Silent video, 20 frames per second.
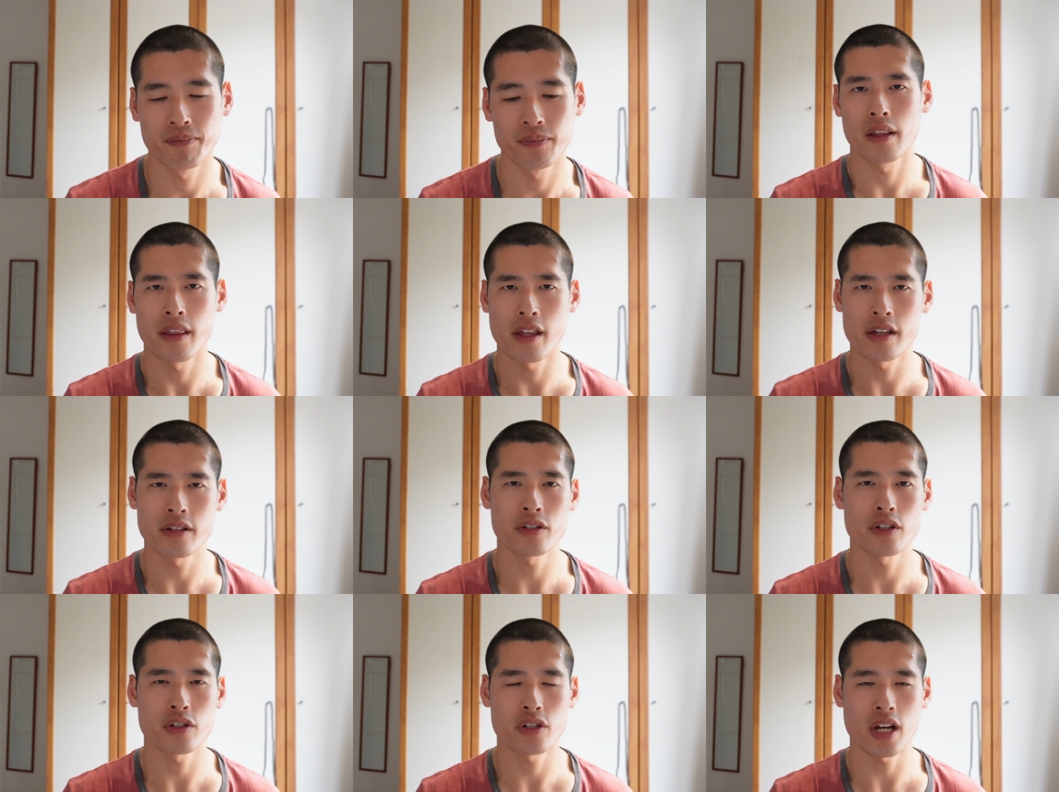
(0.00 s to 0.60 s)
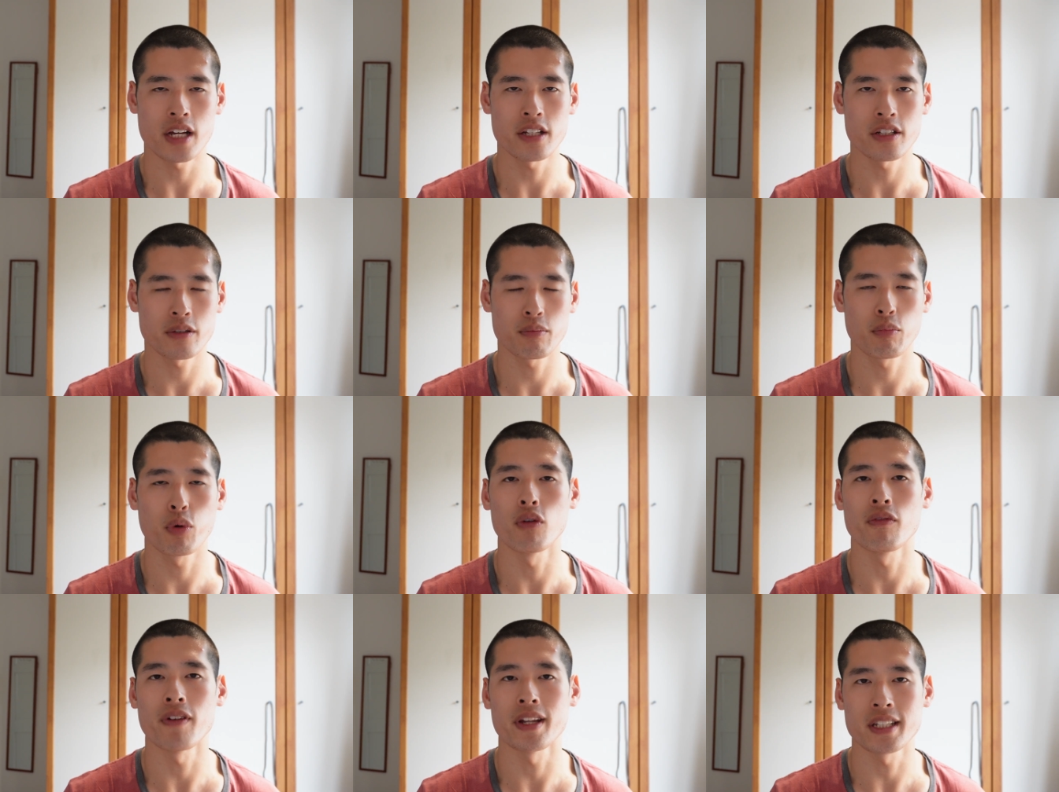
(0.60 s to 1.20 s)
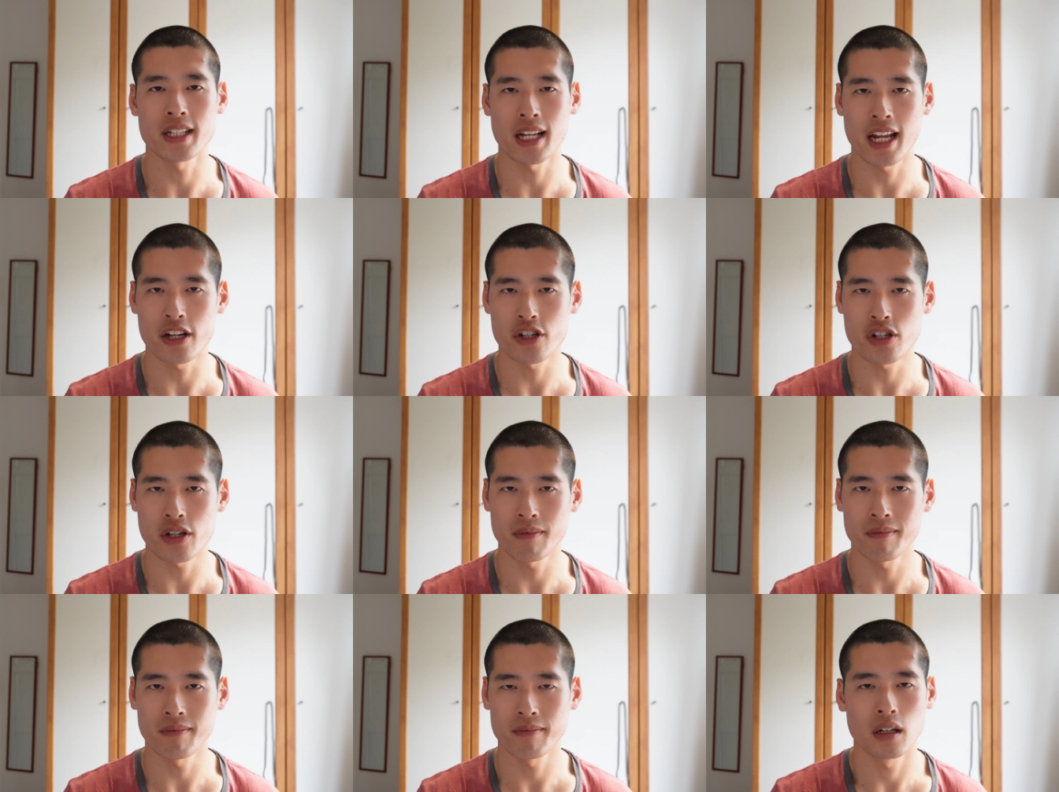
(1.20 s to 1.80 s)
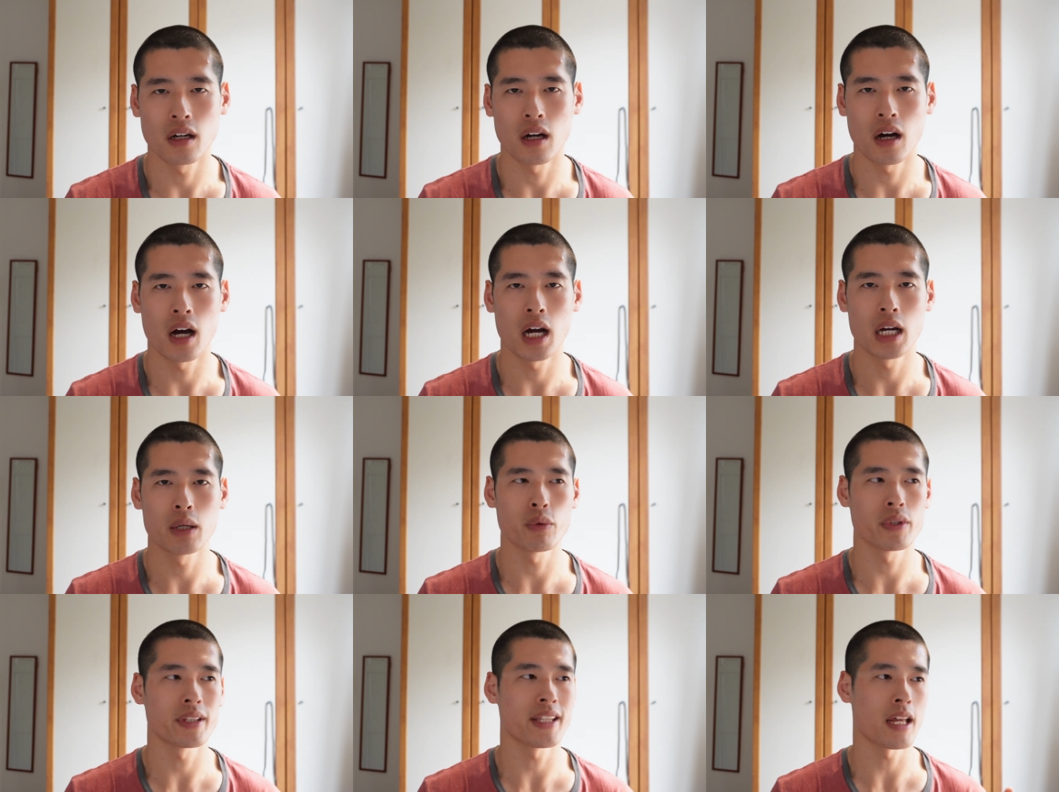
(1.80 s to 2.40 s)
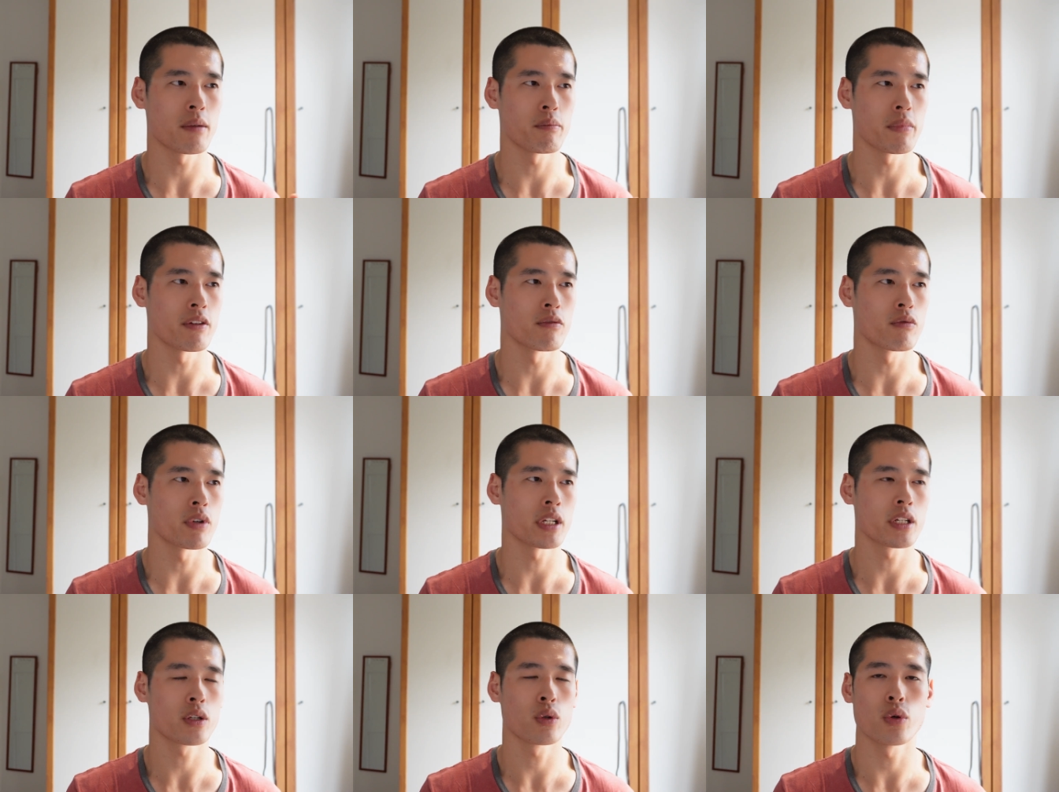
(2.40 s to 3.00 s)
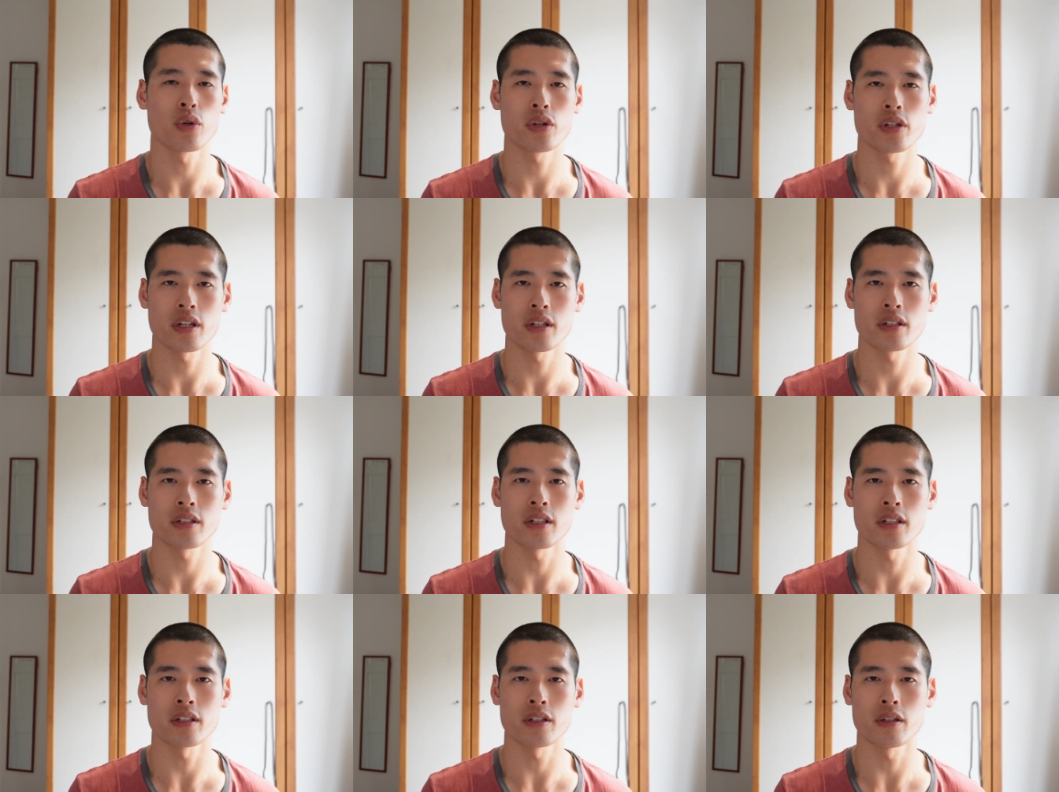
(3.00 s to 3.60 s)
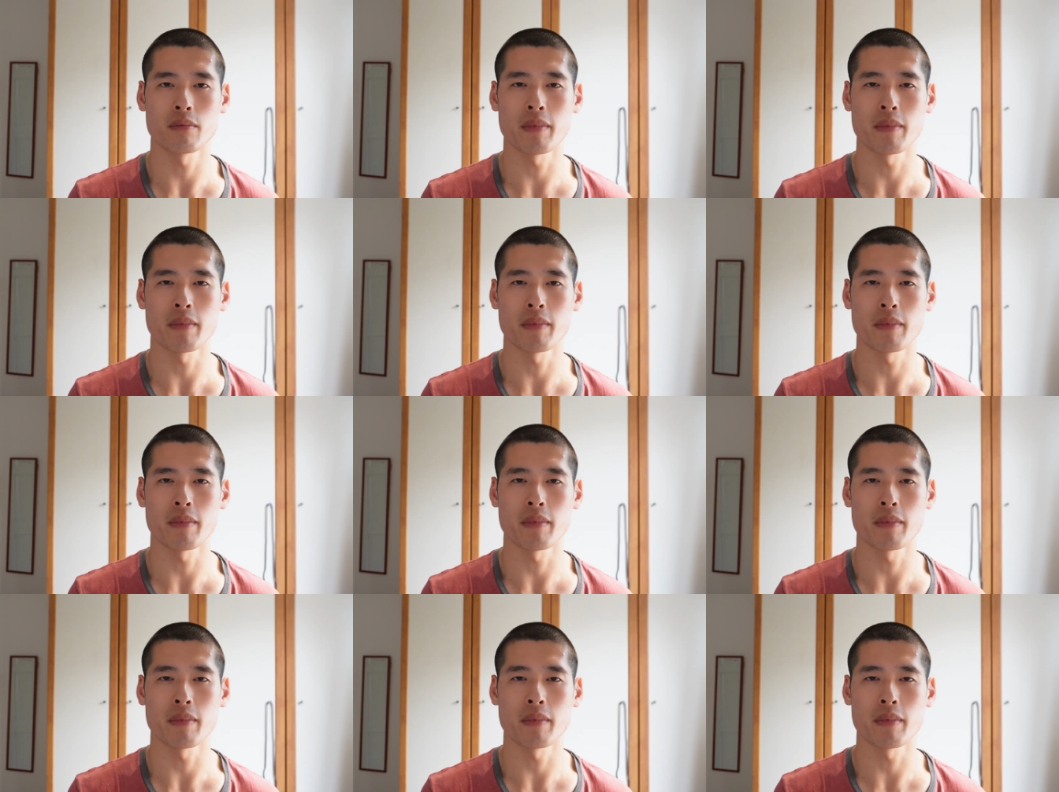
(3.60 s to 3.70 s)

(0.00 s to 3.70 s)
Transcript: This suggests poor ventilation. I would then be really cautious into